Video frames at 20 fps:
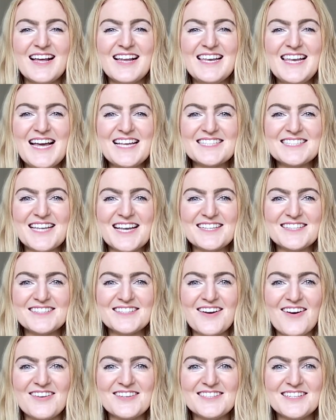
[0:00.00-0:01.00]
Let's get
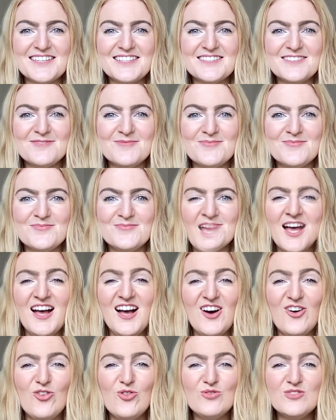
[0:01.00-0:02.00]
started.
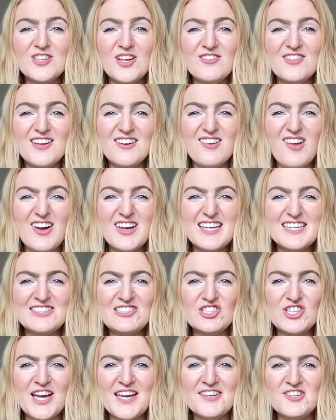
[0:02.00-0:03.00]
Also, the light is
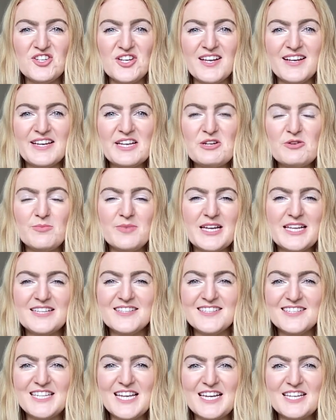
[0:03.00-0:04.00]
changing a little bit in
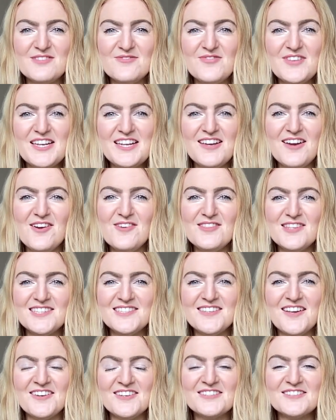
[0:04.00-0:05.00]
today's video. The
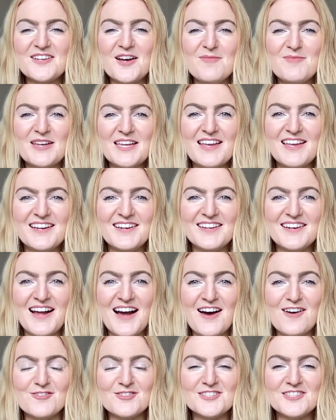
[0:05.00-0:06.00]
sun is coming in and
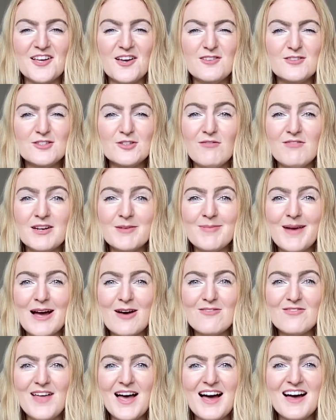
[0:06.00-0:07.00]
out, so sorry
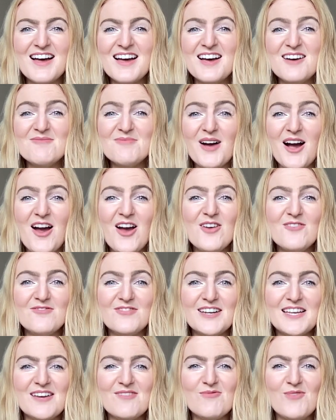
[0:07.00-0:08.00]
about that, but
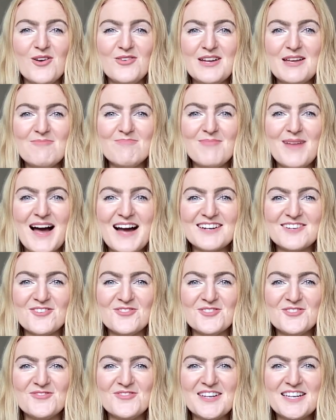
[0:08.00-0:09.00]
hopefully it won't impact
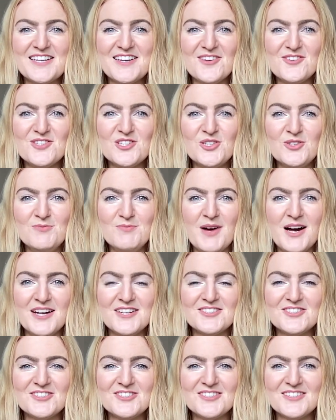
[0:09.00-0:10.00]
on the video too
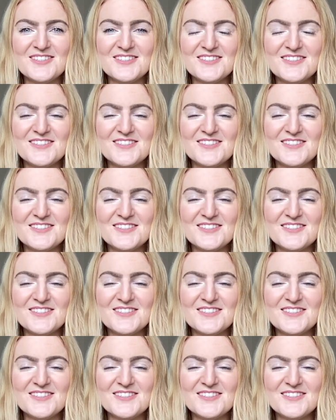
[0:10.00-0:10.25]
much.